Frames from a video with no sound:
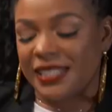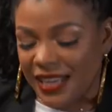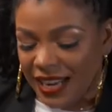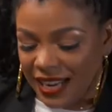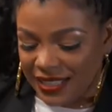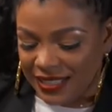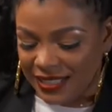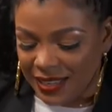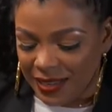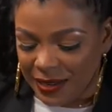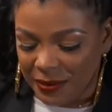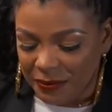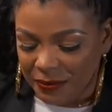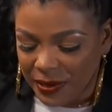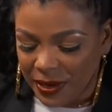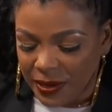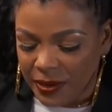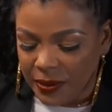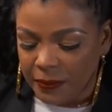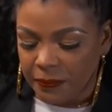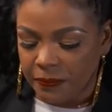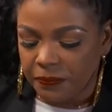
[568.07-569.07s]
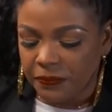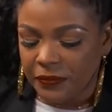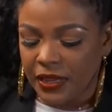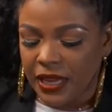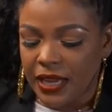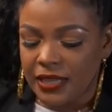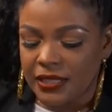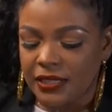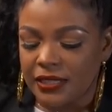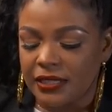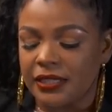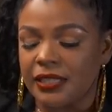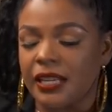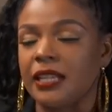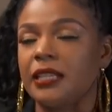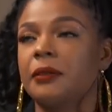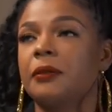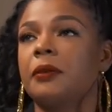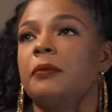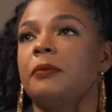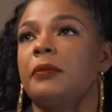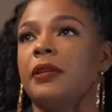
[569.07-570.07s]
of stand-up, as a
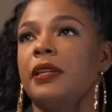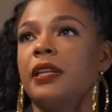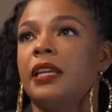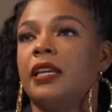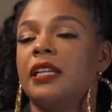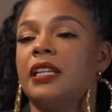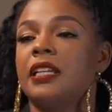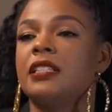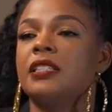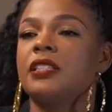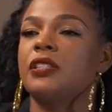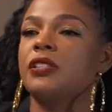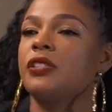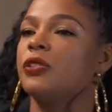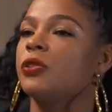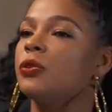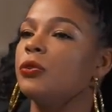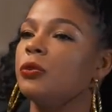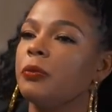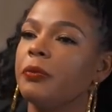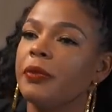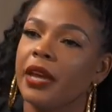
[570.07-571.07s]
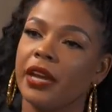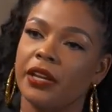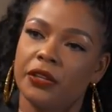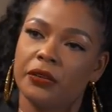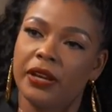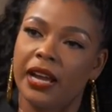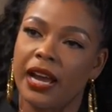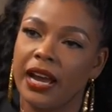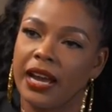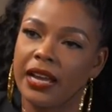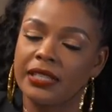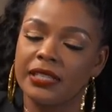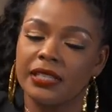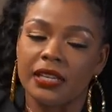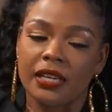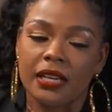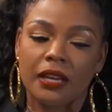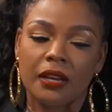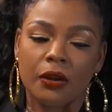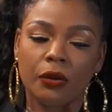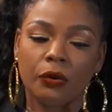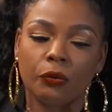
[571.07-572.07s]
stand-up comedian, it's assumed that you guys
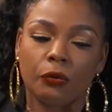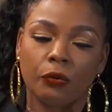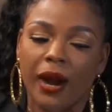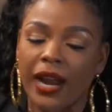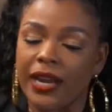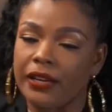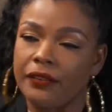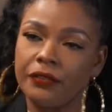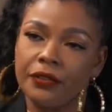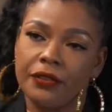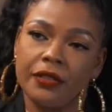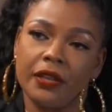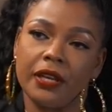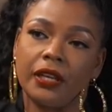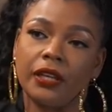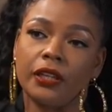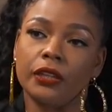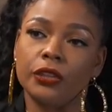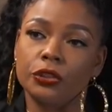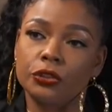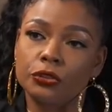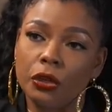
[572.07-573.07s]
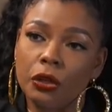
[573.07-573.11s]
write everything and